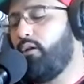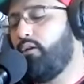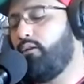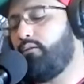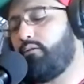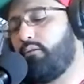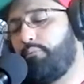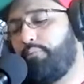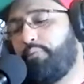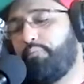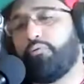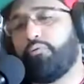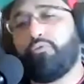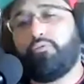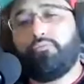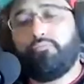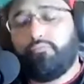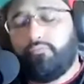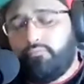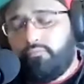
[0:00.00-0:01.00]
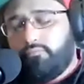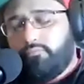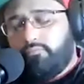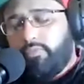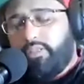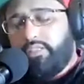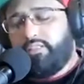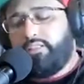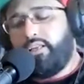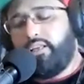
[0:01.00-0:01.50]
Some people
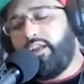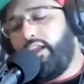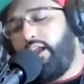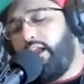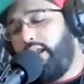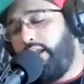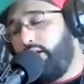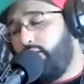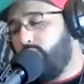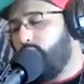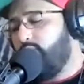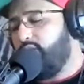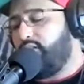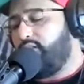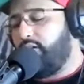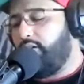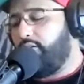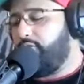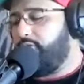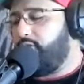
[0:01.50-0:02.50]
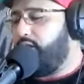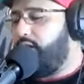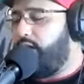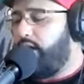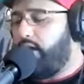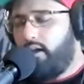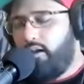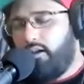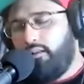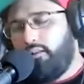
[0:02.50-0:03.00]
may say, hey, what the
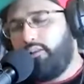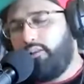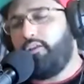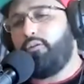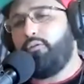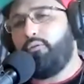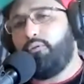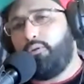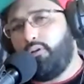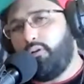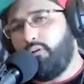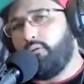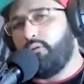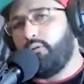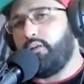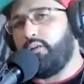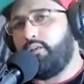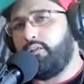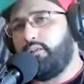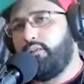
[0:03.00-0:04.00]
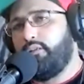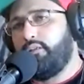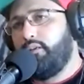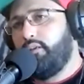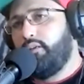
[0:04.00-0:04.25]
hell are you doing